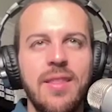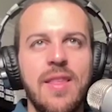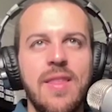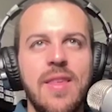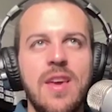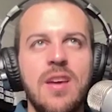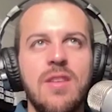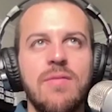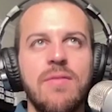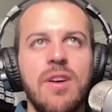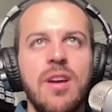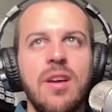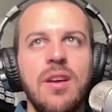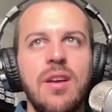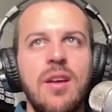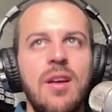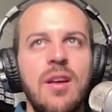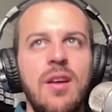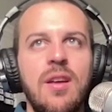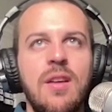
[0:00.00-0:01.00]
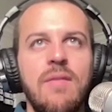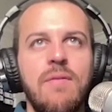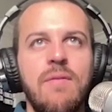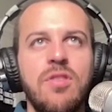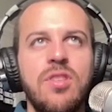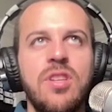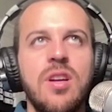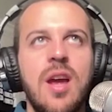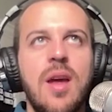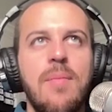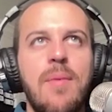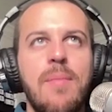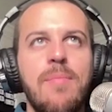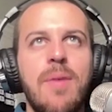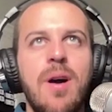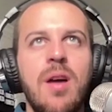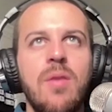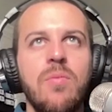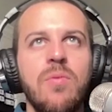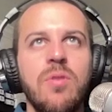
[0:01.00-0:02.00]
I think of like first thing that came to my
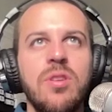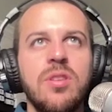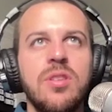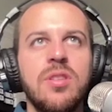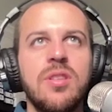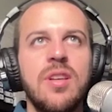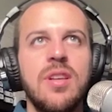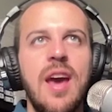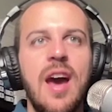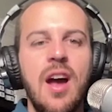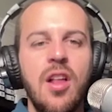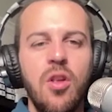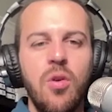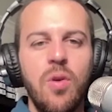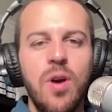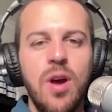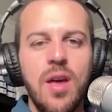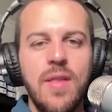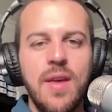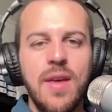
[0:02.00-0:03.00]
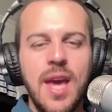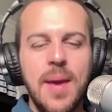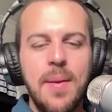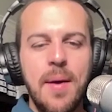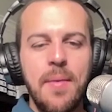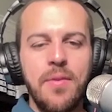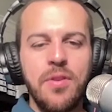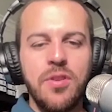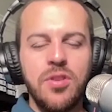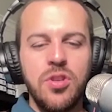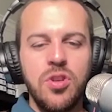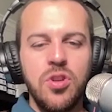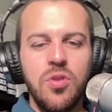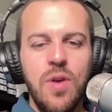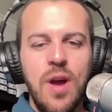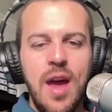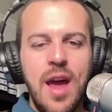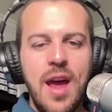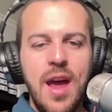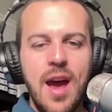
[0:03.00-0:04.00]
mind was Callaway. They came out with these new
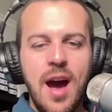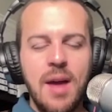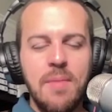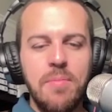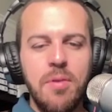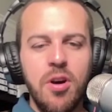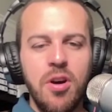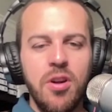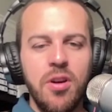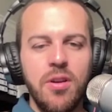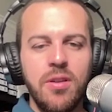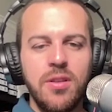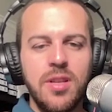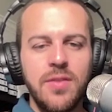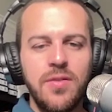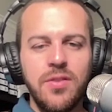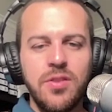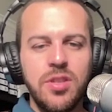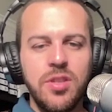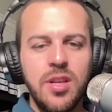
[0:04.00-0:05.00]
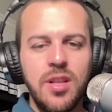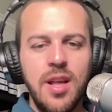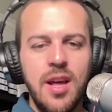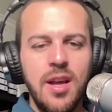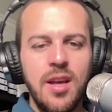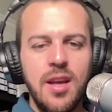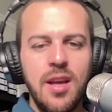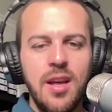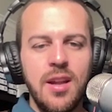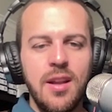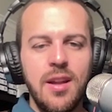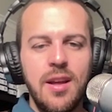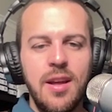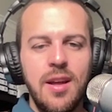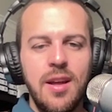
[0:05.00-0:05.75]
AI putters. Have you seen that yet?